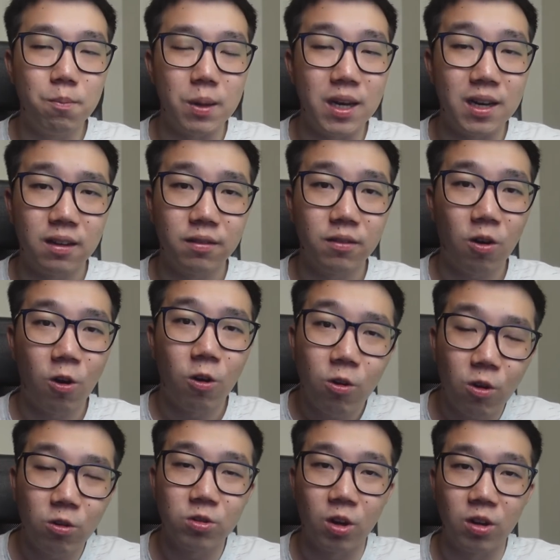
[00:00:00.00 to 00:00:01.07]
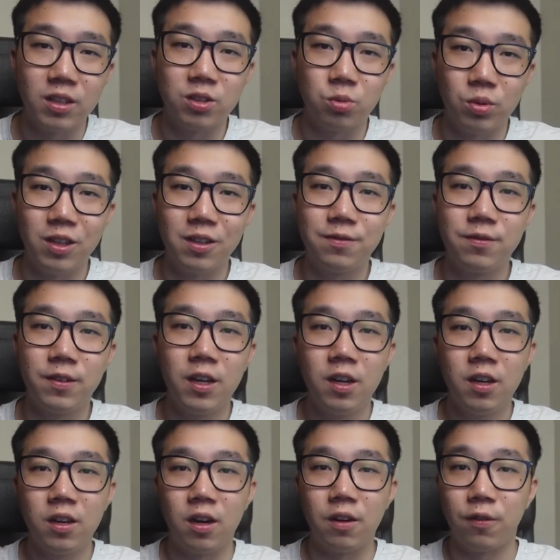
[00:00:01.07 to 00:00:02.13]
billion Hong Kong dollars worth
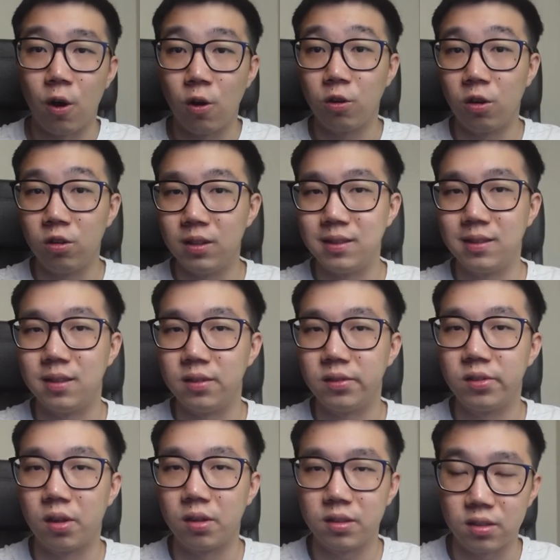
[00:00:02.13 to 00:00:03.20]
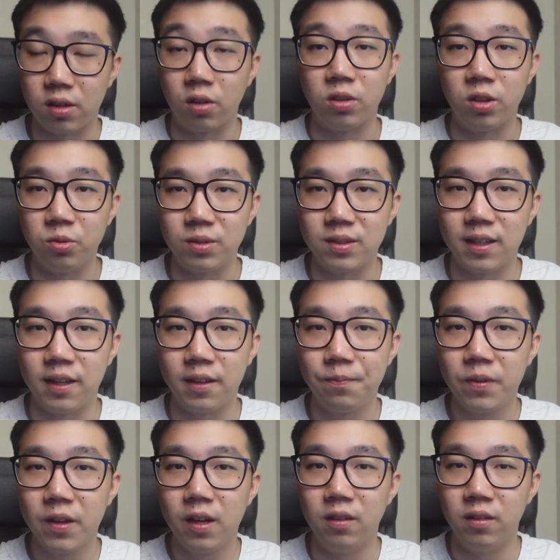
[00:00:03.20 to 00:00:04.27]
of Hong Kong listed stocks on Tuesday,
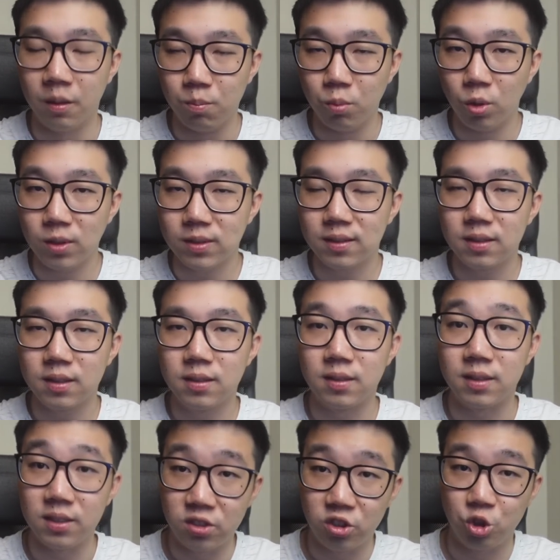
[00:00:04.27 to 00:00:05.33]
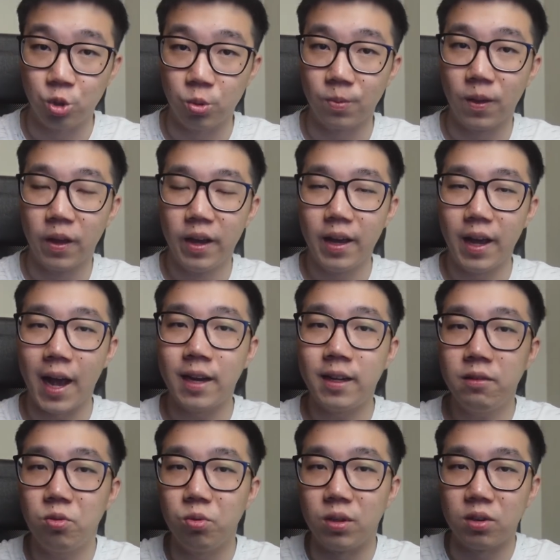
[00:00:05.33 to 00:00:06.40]
the most since June,
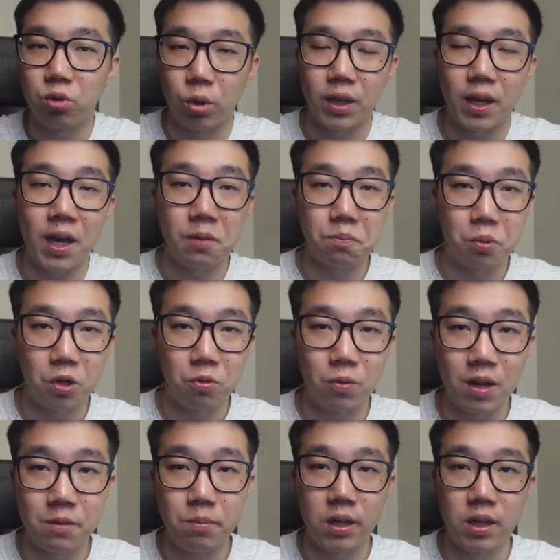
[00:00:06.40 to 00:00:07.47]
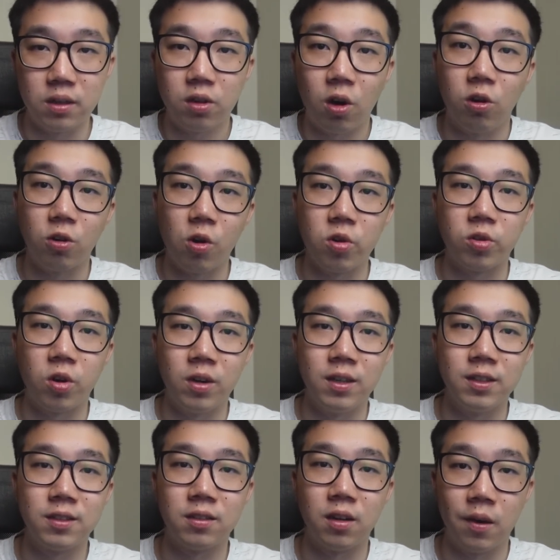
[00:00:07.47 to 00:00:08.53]
adding to the 28.1 billion Hong Kong
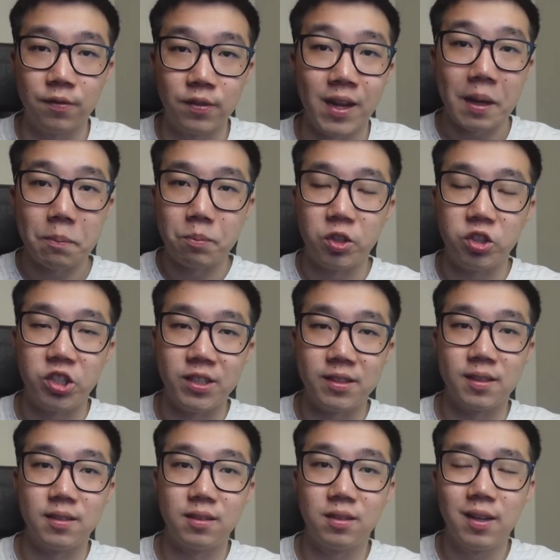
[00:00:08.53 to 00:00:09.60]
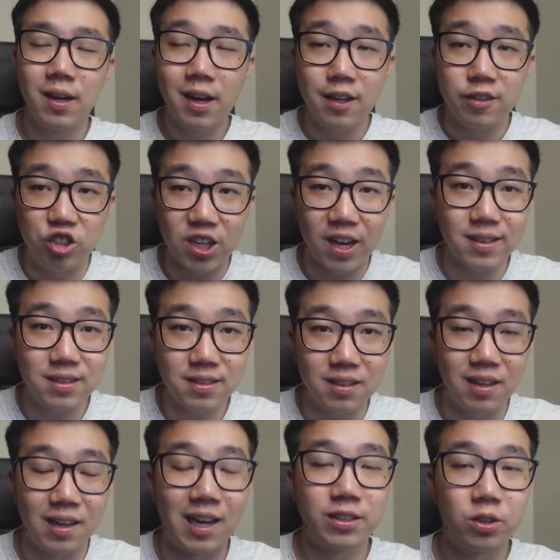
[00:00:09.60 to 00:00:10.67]
dollars of net purchases just
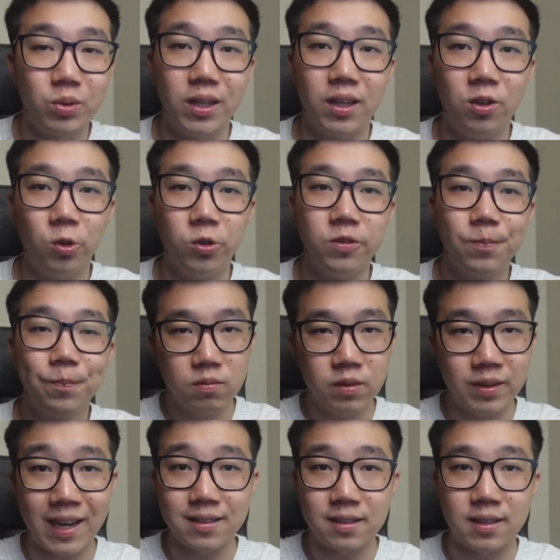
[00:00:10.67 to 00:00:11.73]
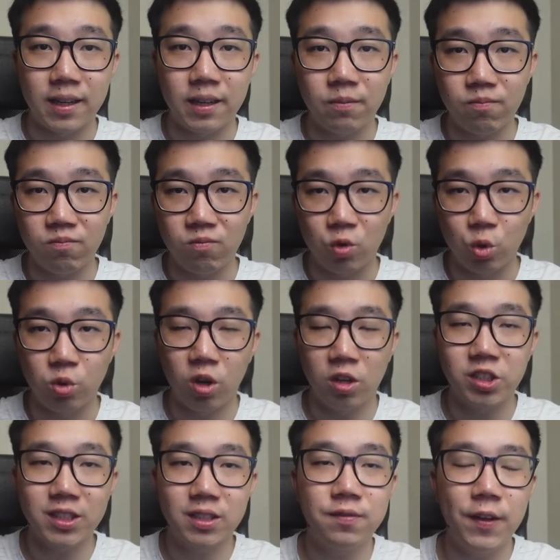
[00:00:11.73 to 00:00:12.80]
last week alone. That said, to not
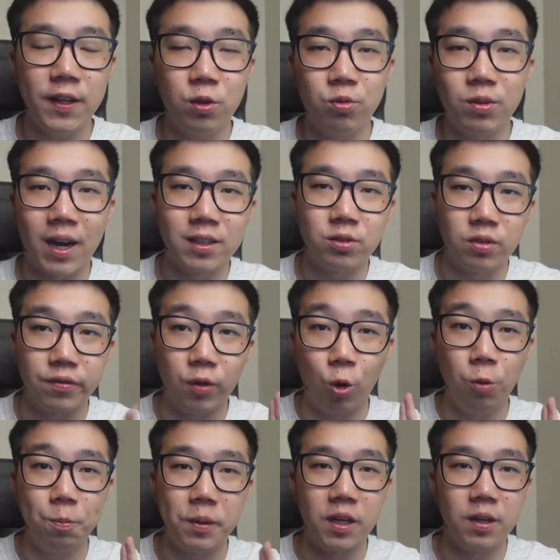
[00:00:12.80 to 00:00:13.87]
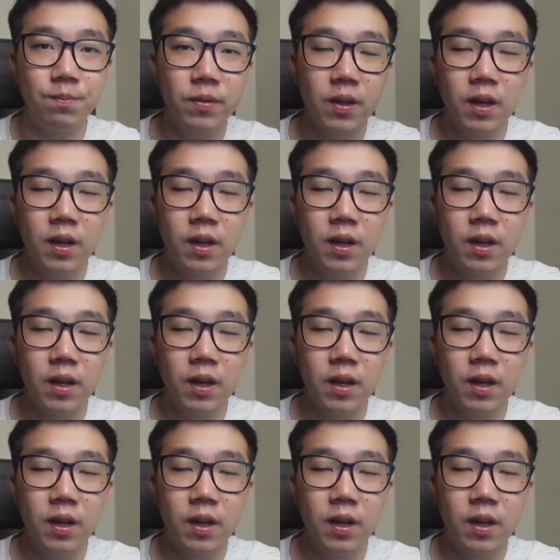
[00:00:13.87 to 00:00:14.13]
just feed you guys with hopium,